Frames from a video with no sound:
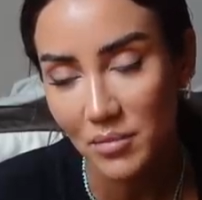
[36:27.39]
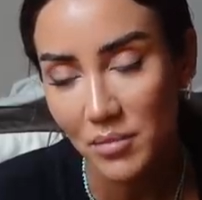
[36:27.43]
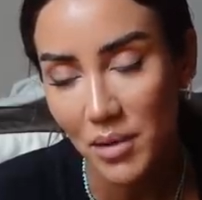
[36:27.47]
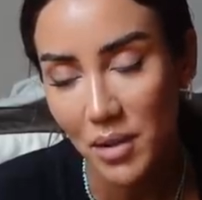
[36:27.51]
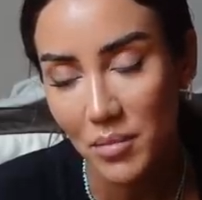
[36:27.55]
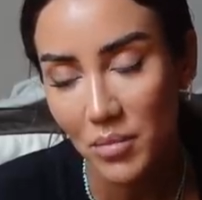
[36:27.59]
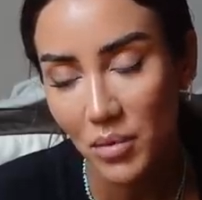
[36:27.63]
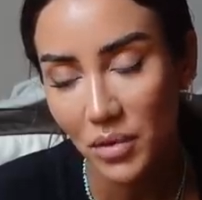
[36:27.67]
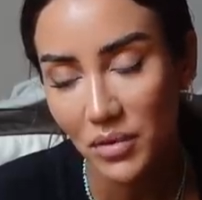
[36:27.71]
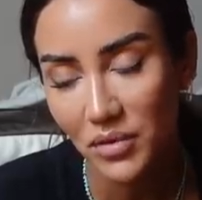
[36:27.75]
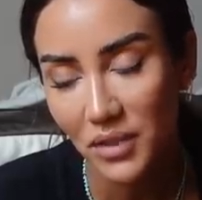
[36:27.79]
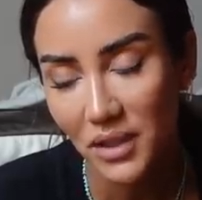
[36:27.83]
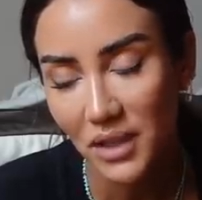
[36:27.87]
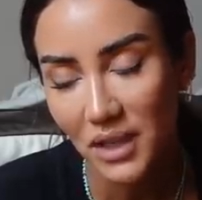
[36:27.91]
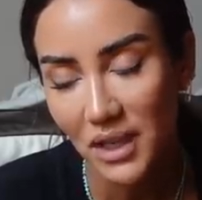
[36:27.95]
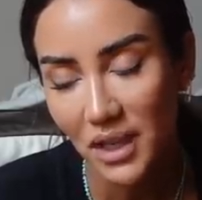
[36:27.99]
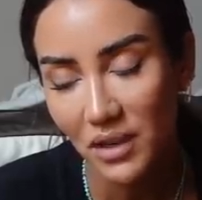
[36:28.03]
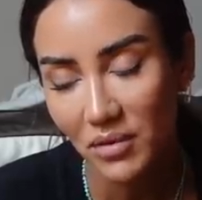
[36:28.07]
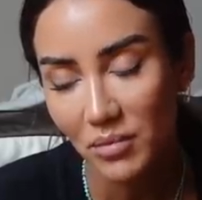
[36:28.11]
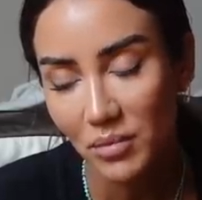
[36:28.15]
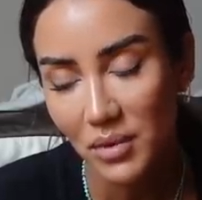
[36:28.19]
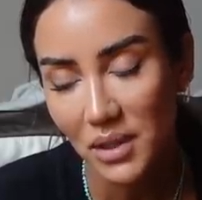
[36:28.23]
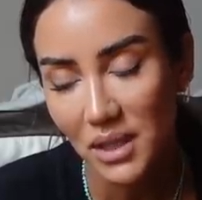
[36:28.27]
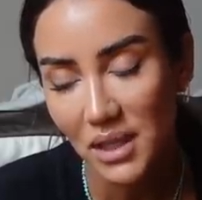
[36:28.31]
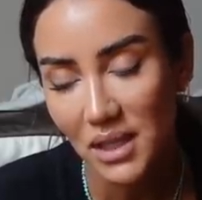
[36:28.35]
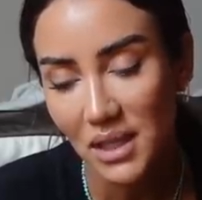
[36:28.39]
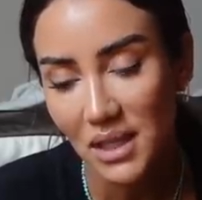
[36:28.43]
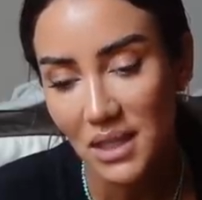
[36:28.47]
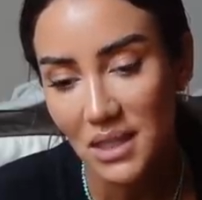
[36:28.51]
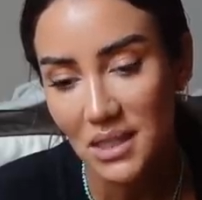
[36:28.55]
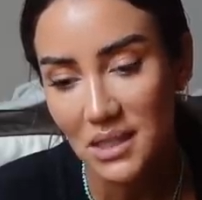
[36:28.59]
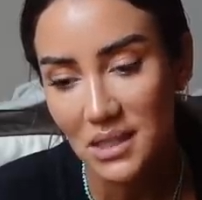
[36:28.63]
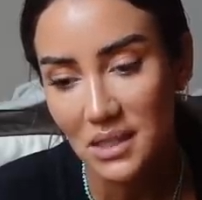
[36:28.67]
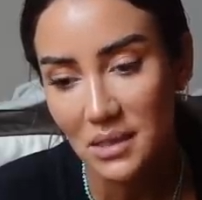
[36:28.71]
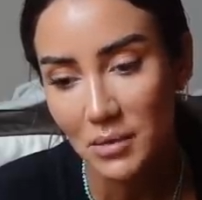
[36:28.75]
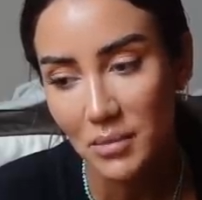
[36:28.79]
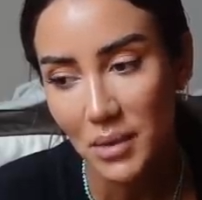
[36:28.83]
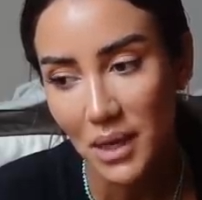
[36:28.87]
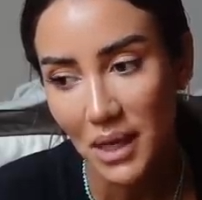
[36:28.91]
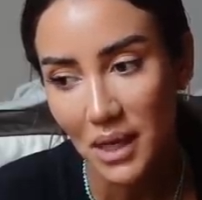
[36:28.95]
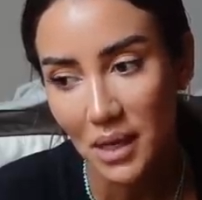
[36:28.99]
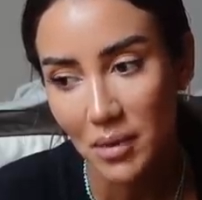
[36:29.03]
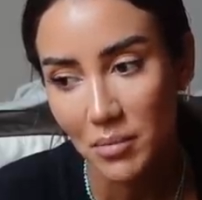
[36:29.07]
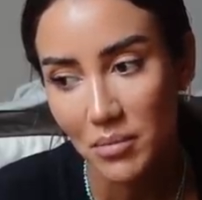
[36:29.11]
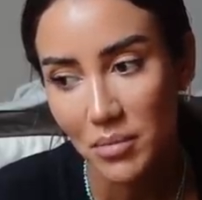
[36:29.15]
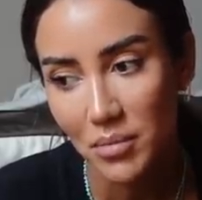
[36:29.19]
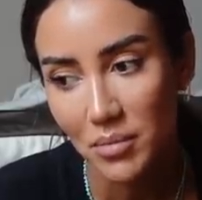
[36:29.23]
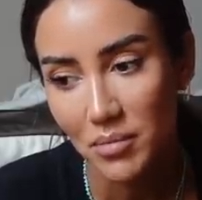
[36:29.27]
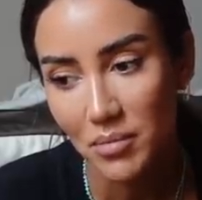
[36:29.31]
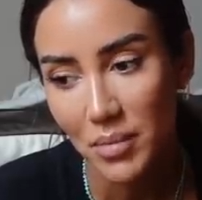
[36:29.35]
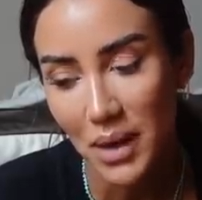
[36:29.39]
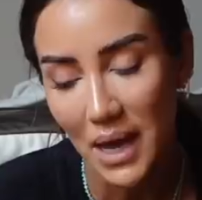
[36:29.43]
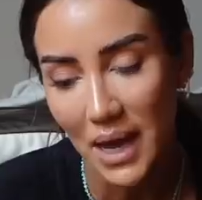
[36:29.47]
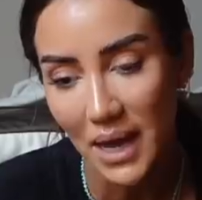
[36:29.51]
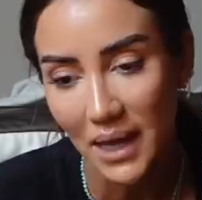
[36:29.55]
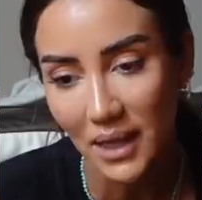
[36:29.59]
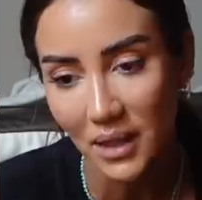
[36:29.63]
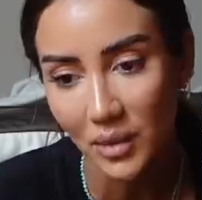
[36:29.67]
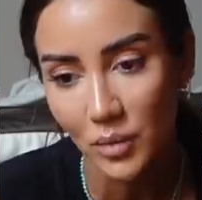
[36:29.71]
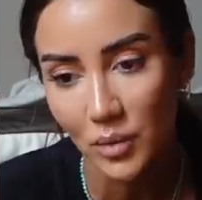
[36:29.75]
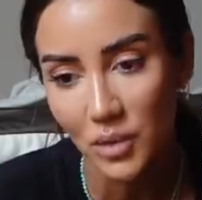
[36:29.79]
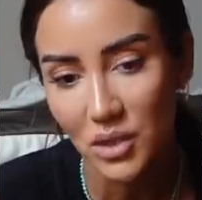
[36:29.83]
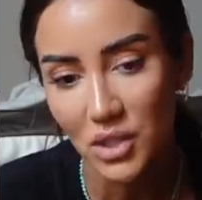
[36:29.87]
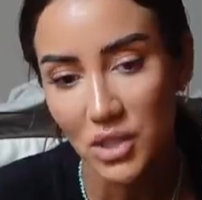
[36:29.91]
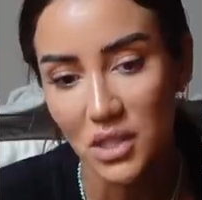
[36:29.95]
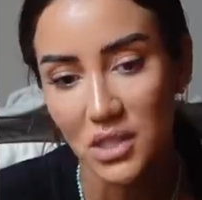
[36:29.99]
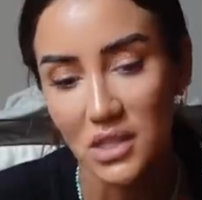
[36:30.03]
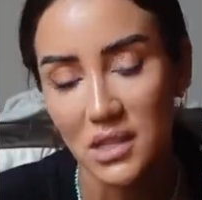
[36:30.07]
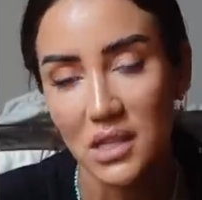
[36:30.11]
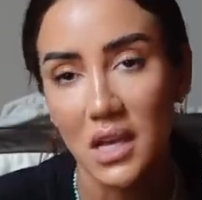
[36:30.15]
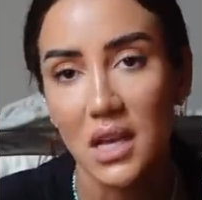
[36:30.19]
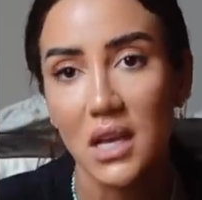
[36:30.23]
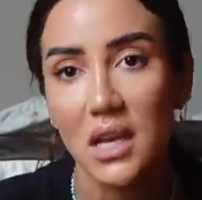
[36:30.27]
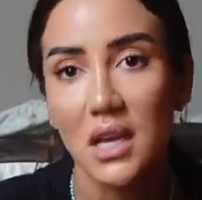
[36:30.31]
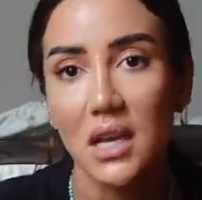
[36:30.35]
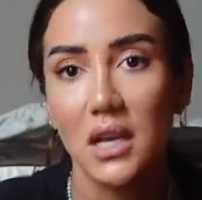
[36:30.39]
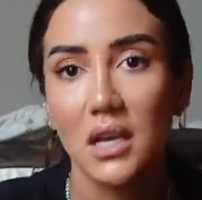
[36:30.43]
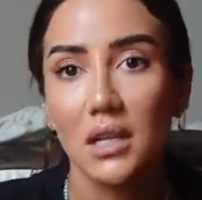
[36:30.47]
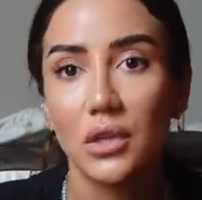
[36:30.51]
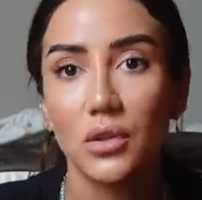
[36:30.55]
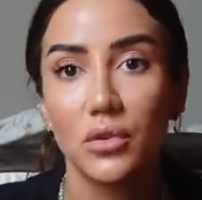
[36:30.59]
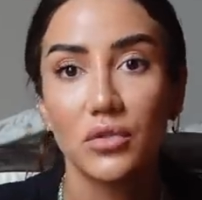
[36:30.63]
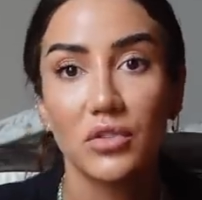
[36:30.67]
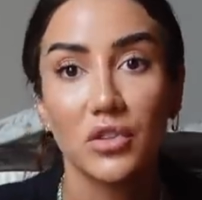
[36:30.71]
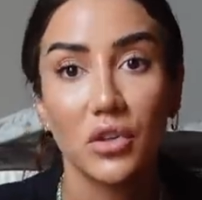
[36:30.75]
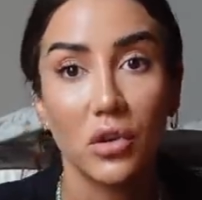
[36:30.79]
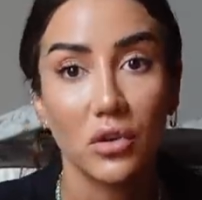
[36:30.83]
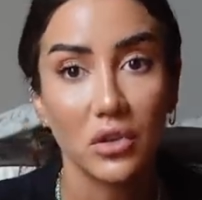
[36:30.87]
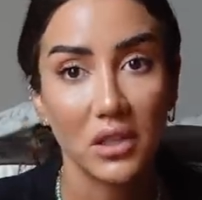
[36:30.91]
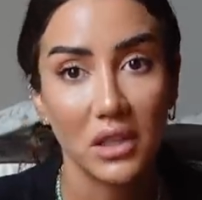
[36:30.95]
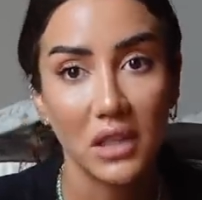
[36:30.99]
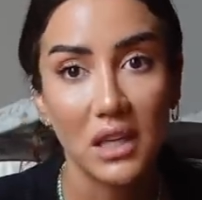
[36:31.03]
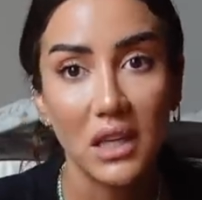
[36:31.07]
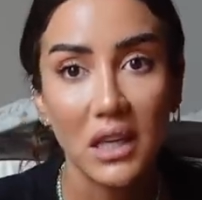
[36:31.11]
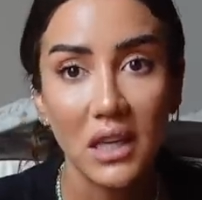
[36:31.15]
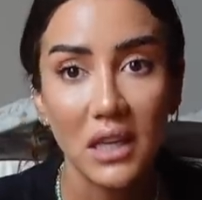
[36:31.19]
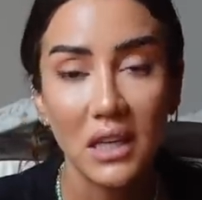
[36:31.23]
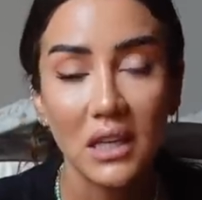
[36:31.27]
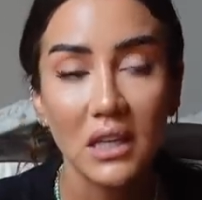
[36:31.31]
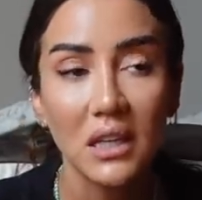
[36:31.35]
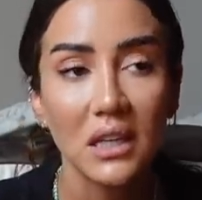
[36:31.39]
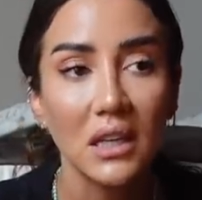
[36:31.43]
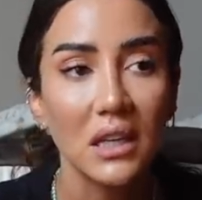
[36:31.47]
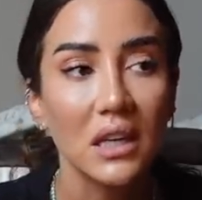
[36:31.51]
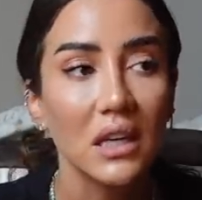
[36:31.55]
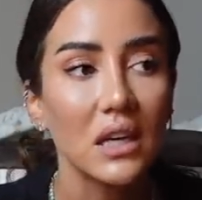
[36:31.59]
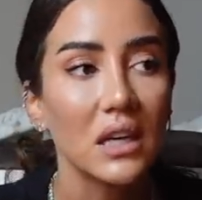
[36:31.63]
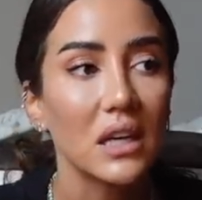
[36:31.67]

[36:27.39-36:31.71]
My boyfriend gave me his makeup bag, which is Louis Vuitton King.